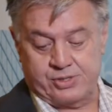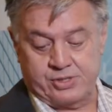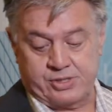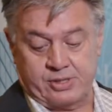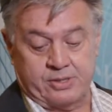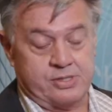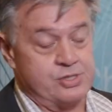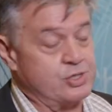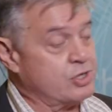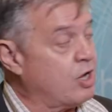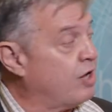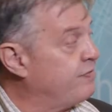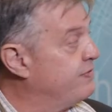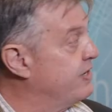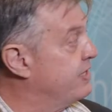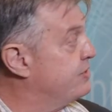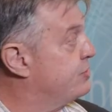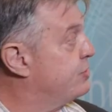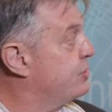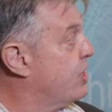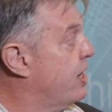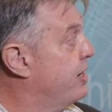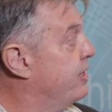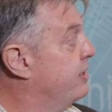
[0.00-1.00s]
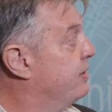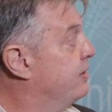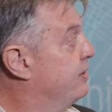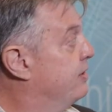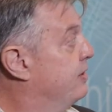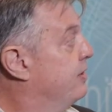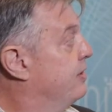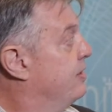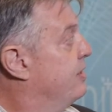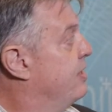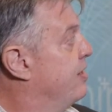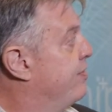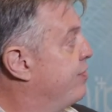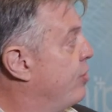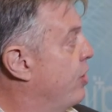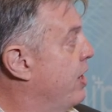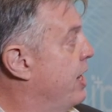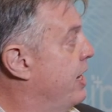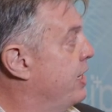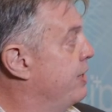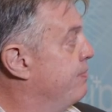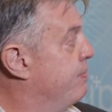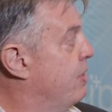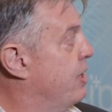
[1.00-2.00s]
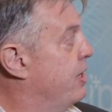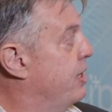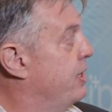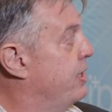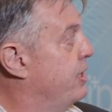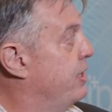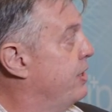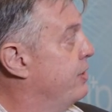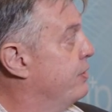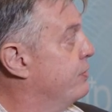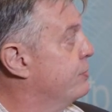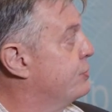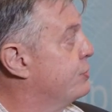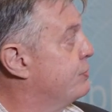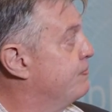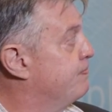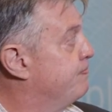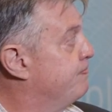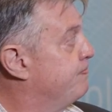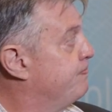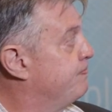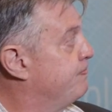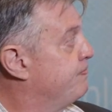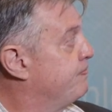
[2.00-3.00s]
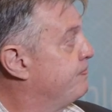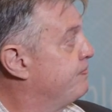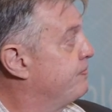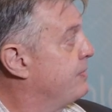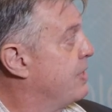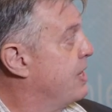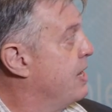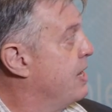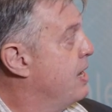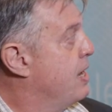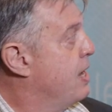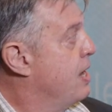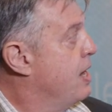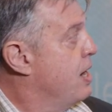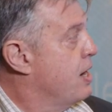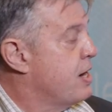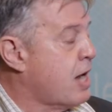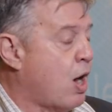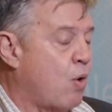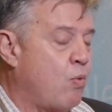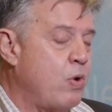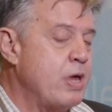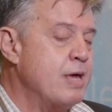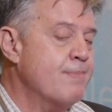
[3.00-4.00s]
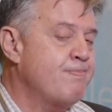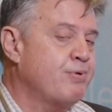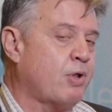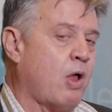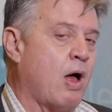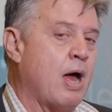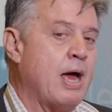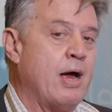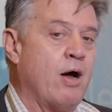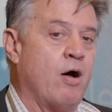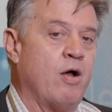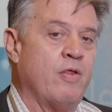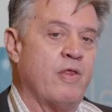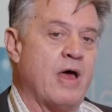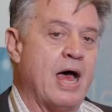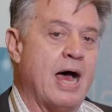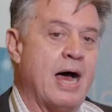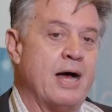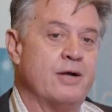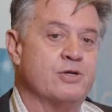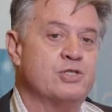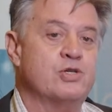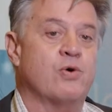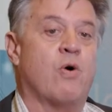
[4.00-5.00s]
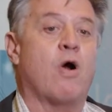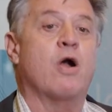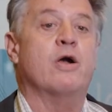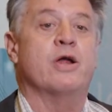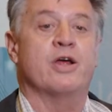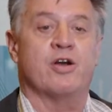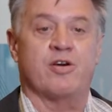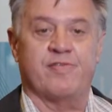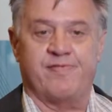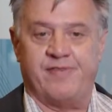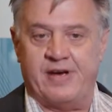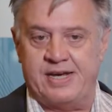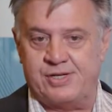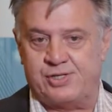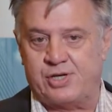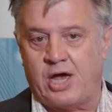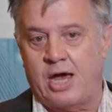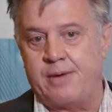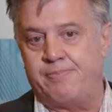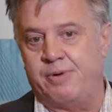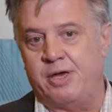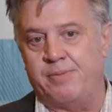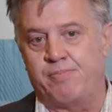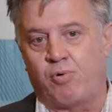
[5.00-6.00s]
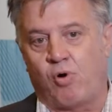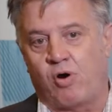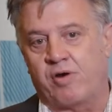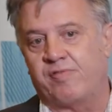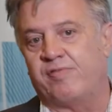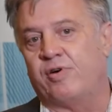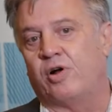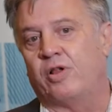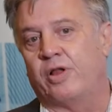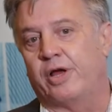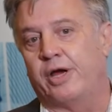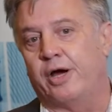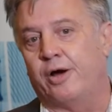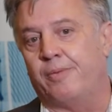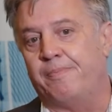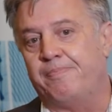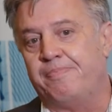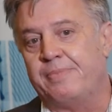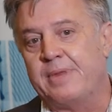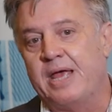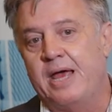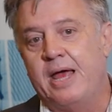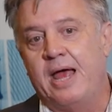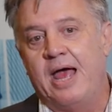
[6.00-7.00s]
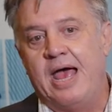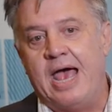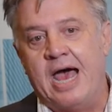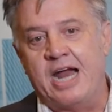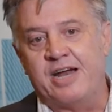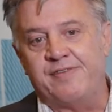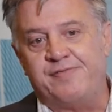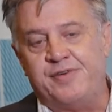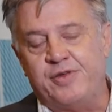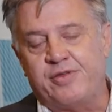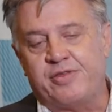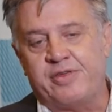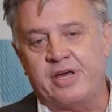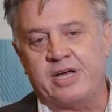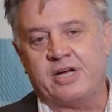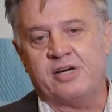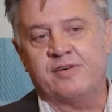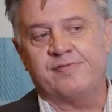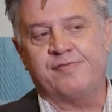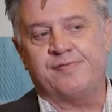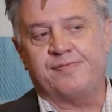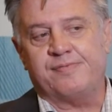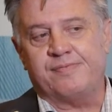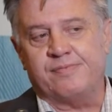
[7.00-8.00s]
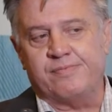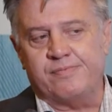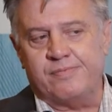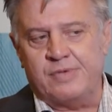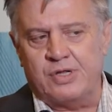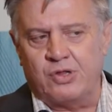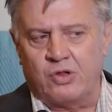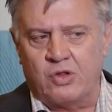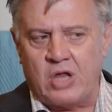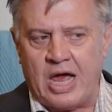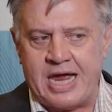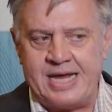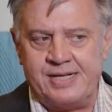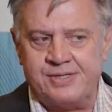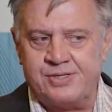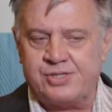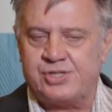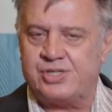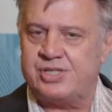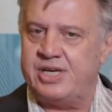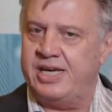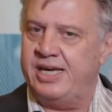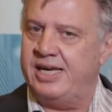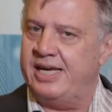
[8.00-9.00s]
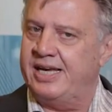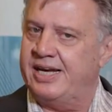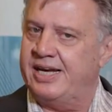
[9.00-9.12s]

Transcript: SolveNet site for anybody to use. Now, we apply all that to our interface IP portfolio. And if you think of latency in